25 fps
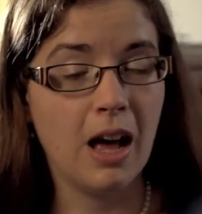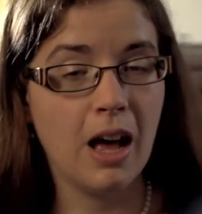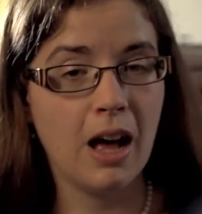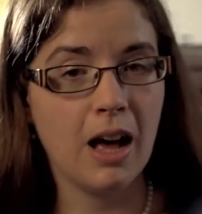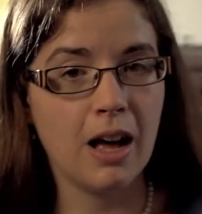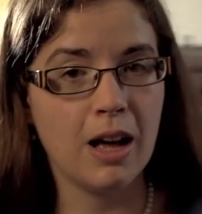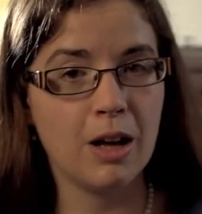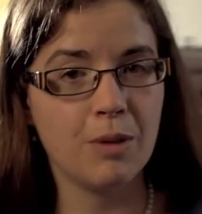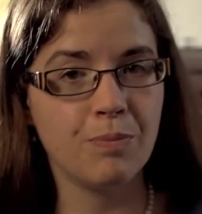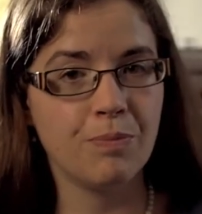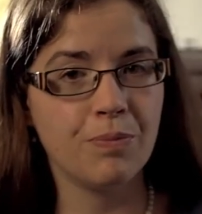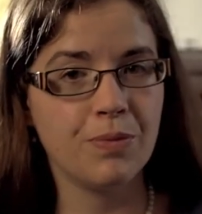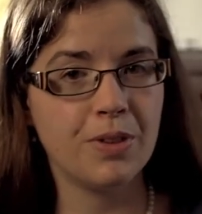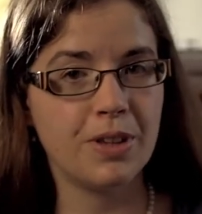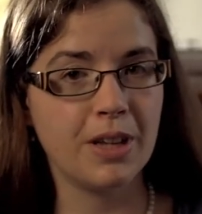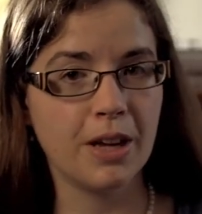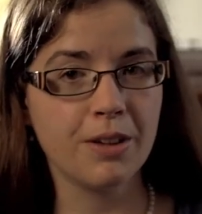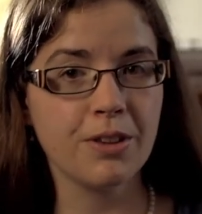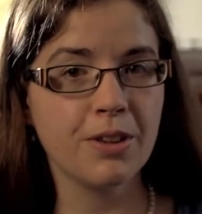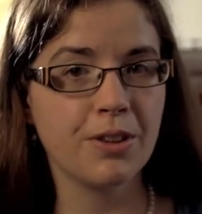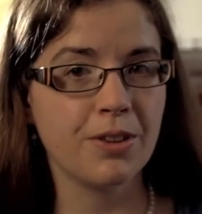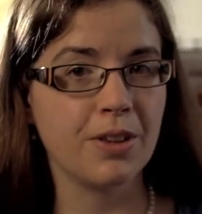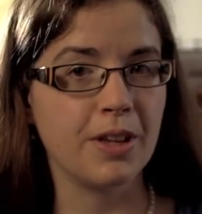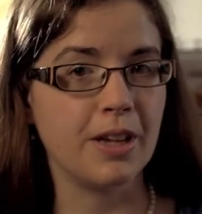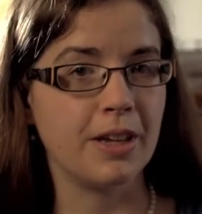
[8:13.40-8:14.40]
The
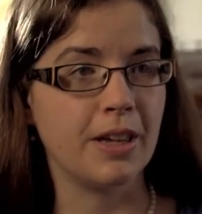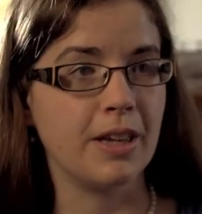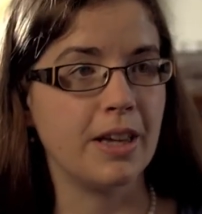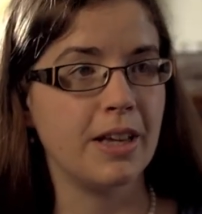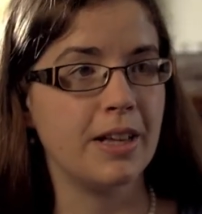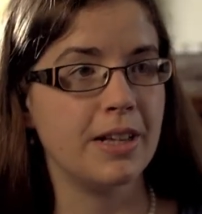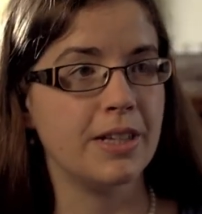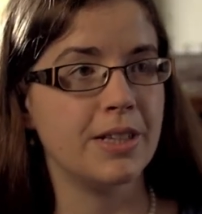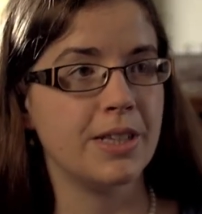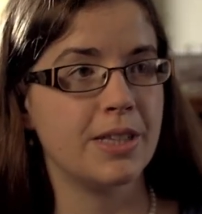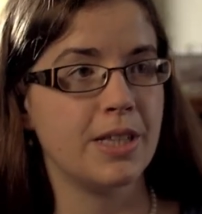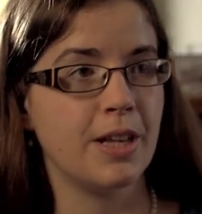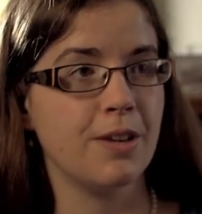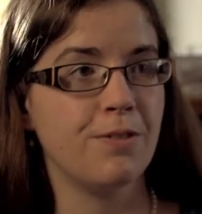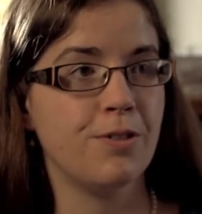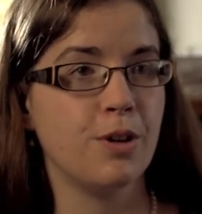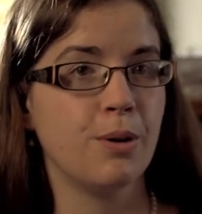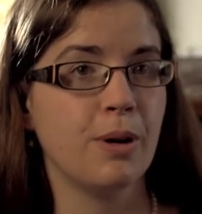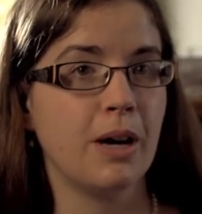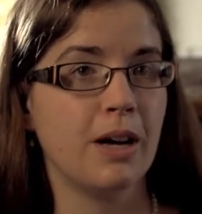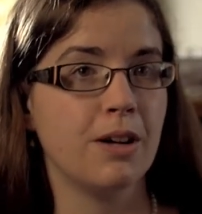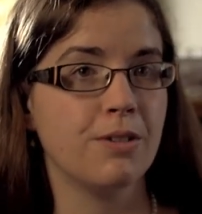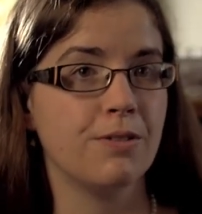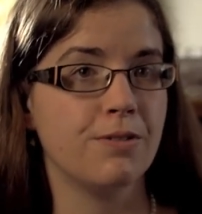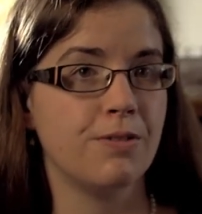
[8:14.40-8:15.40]
other thing is, if you
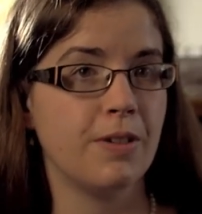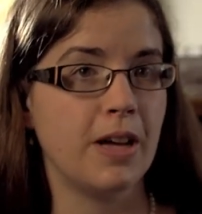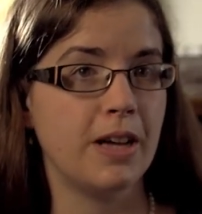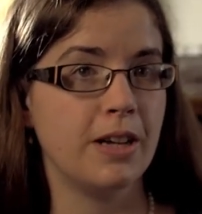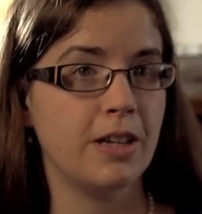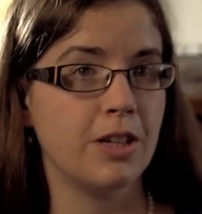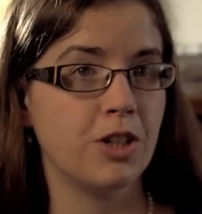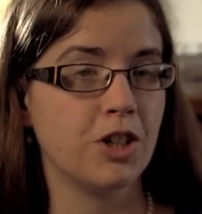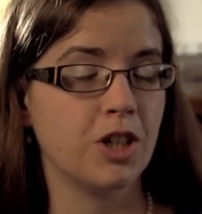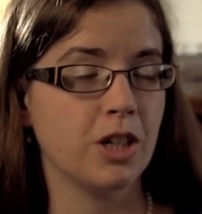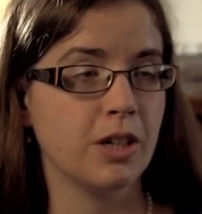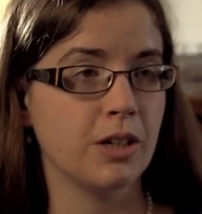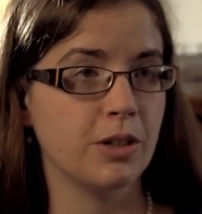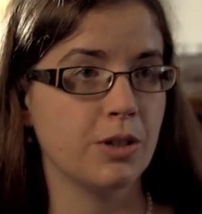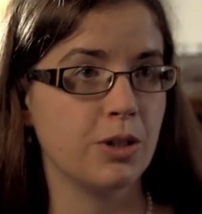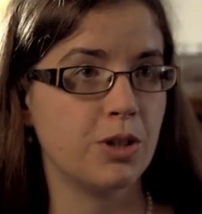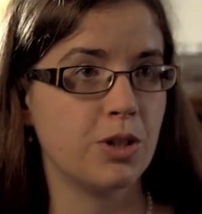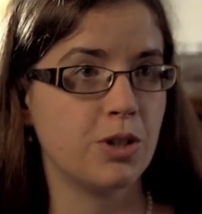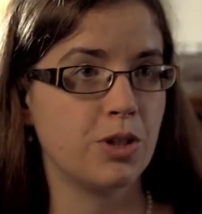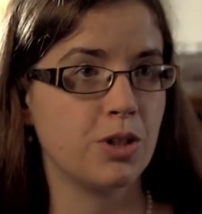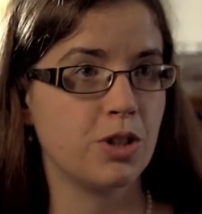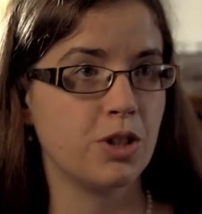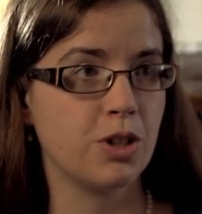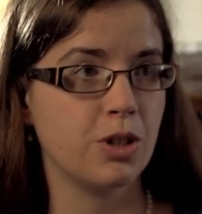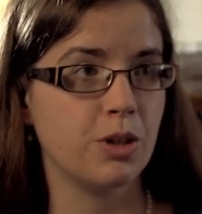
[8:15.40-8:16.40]
have any
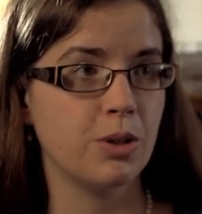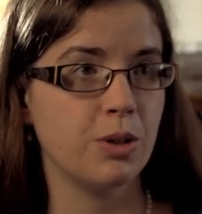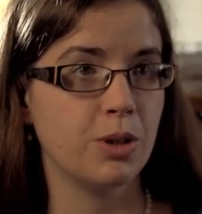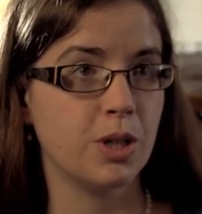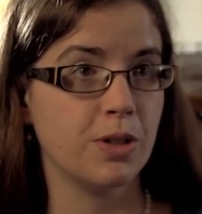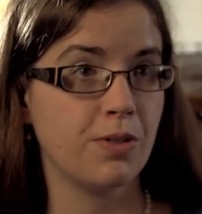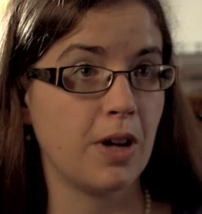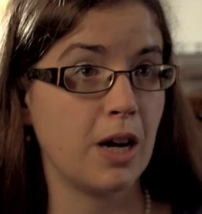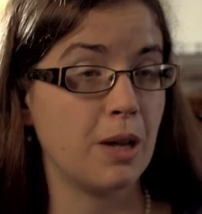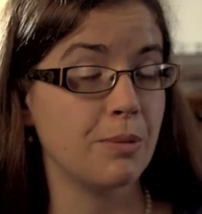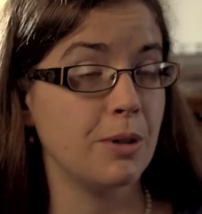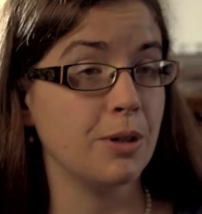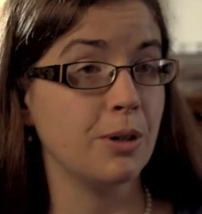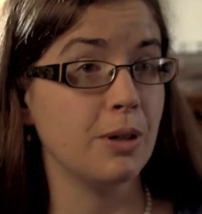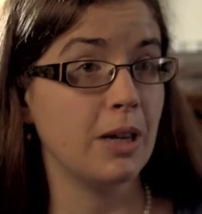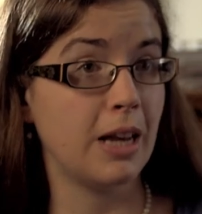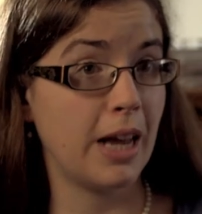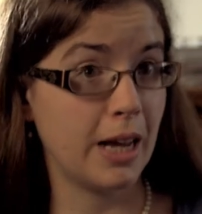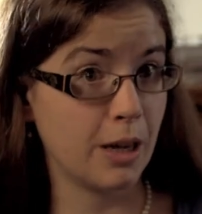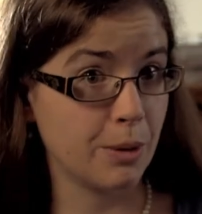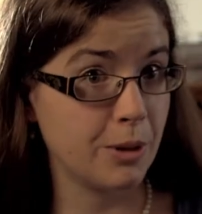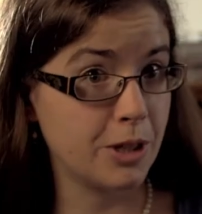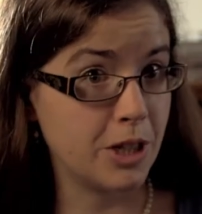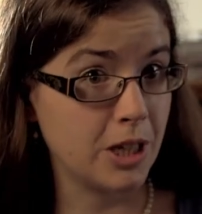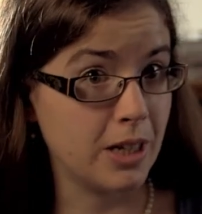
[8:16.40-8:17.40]
chance to develop your
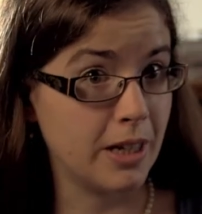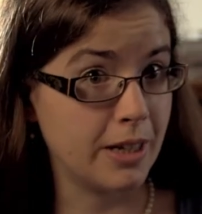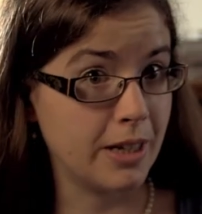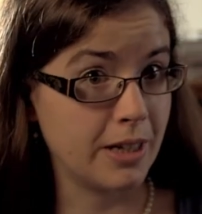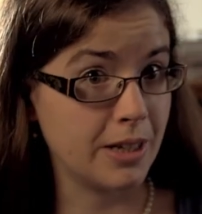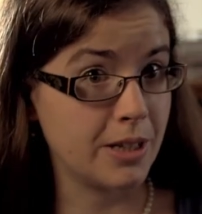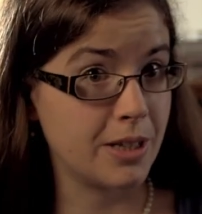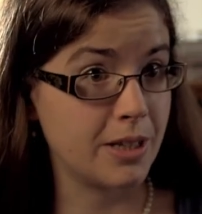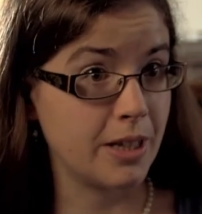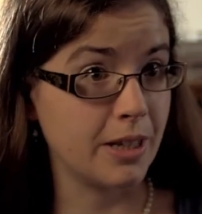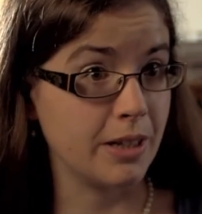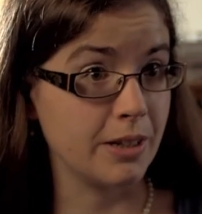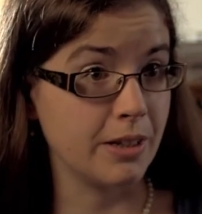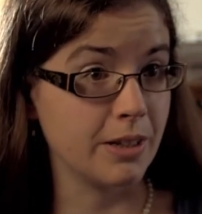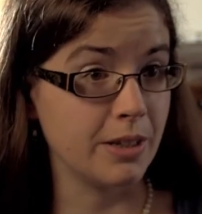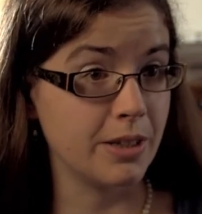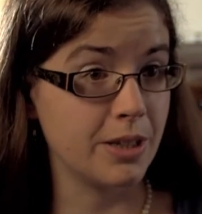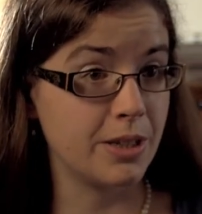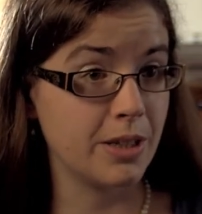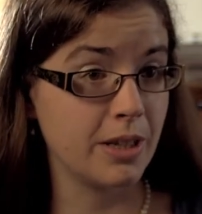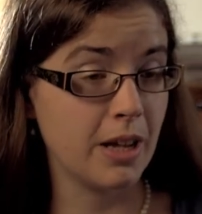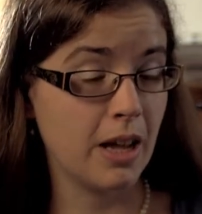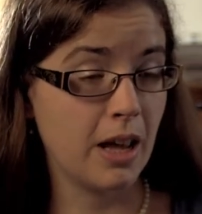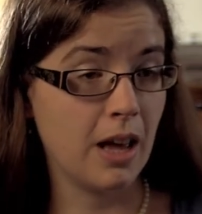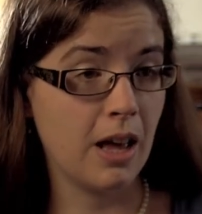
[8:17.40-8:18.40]
language learning
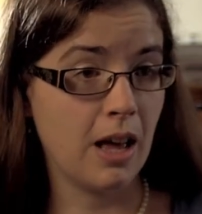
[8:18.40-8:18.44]
skills,